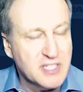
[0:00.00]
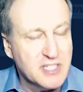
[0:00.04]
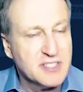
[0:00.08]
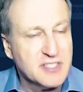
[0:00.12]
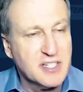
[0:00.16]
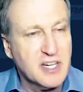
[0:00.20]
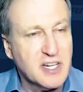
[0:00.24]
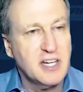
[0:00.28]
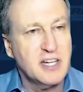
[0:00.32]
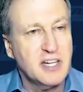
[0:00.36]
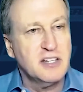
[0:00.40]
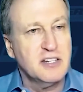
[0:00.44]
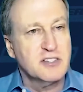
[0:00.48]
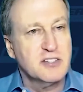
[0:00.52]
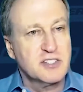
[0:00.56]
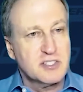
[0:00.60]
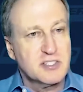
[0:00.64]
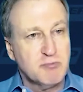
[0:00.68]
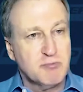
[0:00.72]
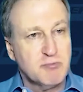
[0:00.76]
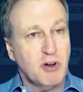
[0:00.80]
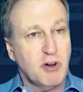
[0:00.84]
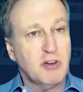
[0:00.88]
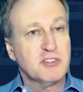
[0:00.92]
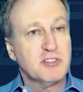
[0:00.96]
is a
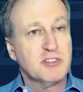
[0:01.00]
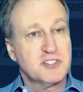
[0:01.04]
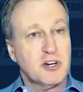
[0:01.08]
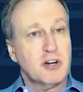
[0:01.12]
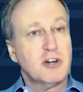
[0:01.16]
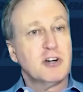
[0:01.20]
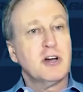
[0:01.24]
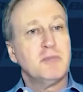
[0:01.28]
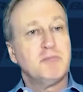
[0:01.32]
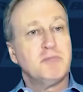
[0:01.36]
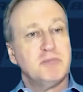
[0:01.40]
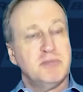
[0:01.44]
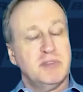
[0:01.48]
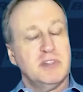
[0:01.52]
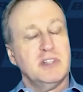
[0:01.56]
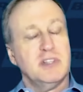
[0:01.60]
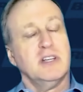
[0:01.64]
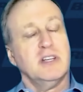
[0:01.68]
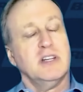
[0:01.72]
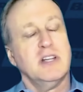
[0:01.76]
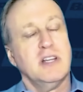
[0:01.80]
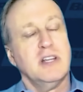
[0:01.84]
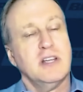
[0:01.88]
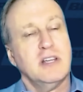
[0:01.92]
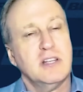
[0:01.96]
small startup
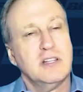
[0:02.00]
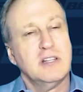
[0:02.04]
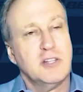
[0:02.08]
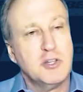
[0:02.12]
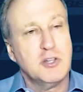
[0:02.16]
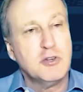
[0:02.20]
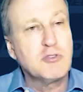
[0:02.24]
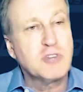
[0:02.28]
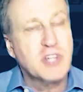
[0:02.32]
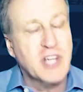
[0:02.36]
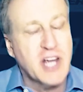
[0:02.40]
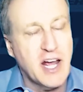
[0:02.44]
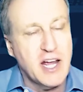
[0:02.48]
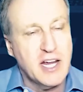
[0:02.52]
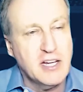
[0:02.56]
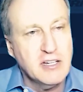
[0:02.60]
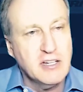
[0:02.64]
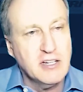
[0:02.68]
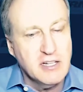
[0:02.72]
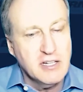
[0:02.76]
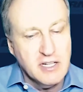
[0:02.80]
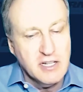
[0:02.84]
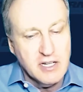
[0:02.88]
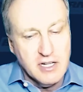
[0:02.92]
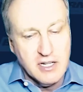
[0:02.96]
in the
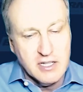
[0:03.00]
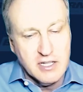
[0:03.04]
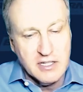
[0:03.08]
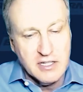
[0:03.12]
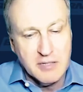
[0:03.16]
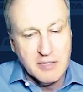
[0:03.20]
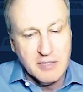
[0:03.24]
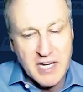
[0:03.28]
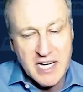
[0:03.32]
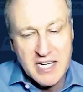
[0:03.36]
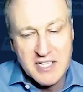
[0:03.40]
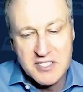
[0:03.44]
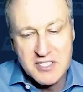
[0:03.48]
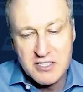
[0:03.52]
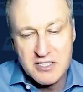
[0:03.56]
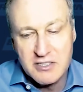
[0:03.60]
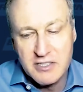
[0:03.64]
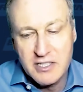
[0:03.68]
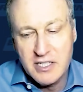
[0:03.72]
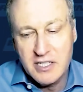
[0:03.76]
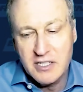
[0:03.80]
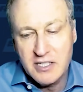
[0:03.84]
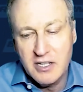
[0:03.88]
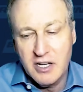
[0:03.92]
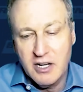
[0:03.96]
UK that
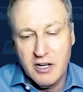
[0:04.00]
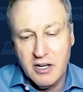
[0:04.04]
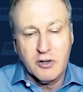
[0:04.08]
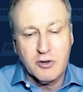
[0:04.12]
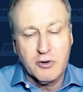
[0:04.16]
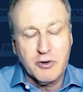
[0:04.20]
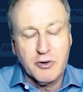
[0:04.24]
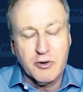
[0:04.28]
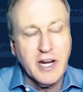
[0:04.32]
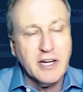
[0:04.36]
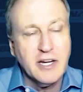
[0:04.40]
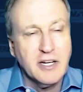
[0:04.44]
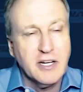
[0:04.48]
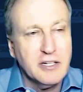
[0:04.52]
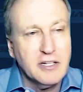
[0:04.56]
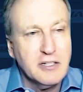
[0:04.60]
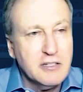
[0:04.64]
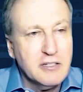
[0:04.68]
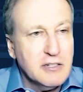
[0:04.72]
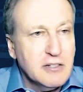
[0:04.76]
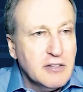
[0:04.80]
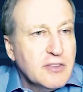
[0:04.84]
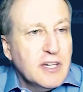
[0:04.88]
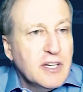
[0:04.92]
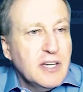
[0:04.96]
basically
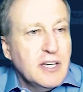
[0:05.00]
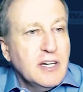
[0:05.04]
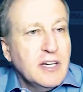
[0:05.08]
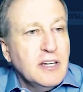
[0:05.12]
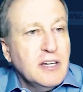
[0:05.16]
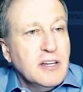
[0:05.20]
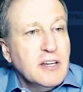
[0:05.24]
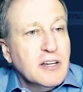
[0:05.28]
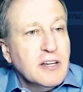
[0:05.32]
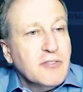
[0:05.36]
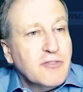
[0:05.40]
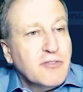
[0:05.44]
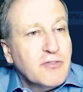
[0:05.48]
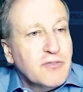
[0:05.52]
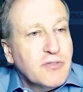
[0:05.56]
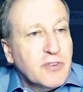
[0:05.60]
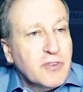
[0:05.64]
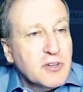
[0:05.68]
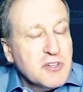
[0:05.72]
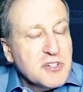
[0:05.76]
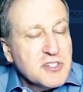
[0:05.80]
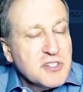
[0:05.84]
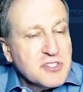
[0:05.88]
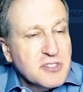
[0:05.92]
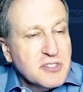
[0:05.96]
created the
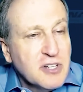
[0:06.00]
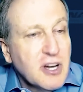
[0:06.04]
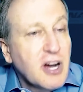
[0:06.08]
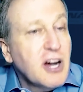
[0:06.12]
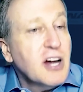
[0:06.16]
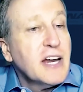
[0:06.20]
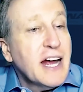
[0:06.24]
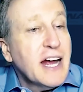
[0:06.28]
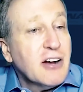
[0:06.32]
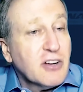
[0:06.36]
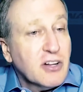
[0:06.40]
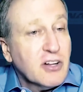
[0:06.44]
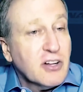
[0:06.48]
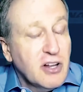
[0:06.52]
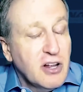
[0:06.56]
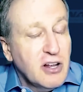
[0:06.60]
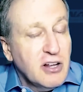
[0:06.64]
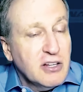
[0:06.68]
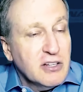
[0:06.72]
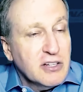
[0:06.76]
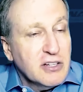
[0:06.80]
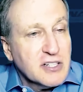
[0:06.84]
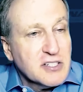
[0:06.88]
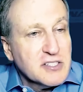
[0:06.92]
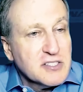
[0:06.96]
first non
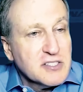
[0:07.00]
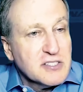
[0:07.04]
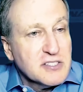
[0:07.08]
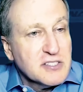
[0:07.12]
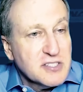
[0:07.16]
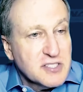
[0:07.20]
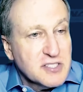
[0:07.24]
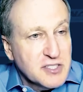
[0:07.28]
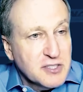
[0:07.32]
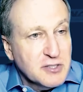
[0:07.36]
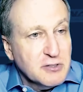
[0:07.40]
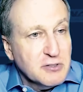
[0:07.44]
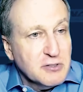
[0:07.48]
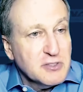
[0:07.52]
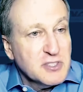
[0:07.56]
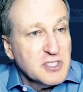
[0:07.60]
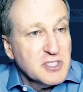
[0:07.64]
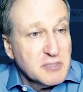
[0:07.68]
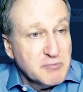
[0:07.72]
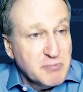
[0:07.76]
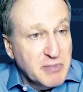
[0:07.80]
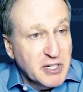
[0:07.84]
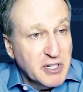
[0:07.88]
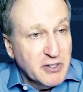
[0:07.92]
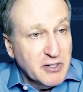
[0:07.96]
alcoholics distilled
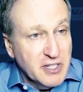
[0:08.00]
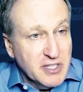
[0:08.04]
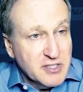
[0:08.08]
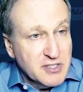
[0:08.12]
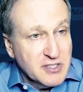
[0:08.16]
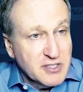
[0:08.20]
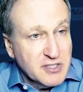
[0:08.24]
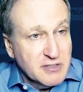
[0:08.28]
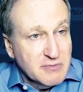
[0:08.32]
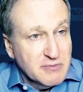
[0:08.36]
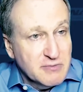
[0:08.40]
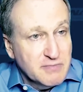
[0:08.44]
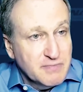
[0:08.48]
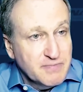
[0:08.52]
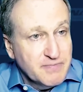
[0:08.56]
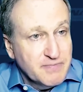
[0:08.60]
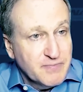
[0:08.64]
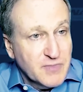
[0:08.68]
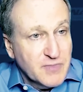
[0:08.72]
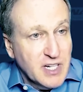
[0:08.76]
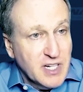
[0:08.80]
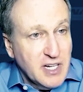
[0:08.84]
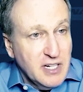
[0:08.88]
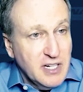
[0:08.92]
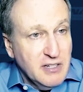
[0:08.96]
spirits.
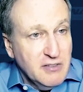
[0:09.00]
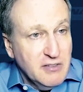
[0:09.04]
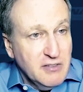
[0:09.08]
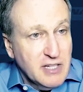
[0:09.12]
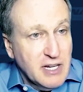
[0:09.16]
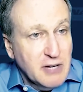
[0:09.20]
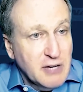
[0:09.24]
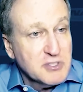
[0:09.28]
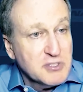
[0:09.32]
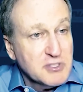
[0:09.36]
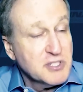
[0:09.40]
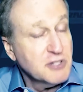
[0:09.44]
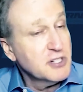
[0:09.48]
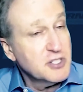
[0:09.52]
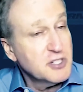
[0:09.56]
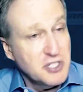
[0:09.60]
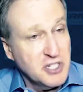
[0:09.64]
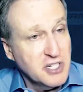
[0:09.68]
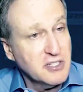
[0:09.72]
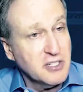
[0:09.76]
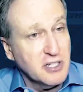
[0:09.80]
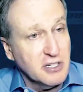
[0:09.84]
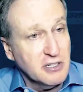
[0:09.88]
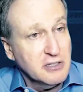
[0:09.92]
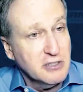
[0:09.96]
Okay. That was their
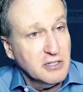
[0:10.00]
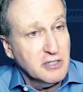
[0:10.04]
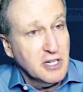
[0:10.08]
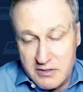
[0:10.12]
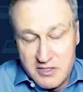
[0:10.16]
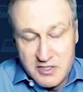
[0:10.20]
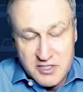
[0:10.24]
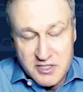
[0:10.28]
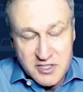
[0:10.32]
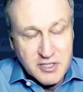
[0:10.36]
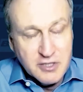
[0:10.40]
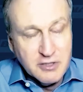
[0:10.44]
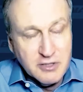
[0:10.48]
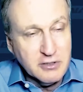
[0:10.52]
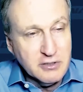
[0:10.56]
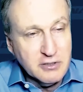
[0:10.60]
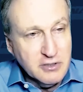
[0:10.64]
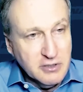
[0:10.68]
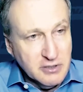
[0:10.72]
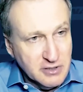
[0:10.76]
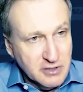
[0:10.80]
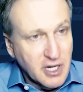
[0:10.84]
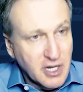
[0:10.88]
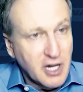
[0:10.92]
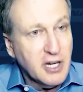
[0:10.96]
agenda
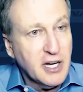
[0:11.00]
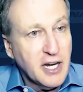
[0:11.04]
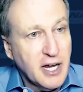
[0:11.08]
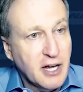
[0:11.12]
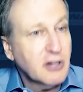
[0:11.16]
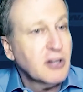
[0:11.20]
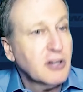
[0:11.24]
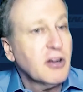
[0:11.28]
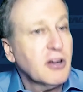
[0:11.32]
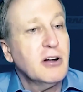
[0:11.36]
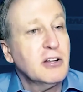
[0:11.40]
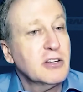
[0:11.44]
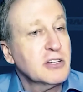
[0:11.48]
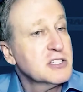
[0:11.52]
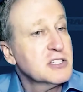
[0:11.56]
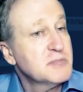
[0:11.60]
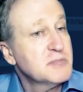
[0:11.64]
distilled non alcoholic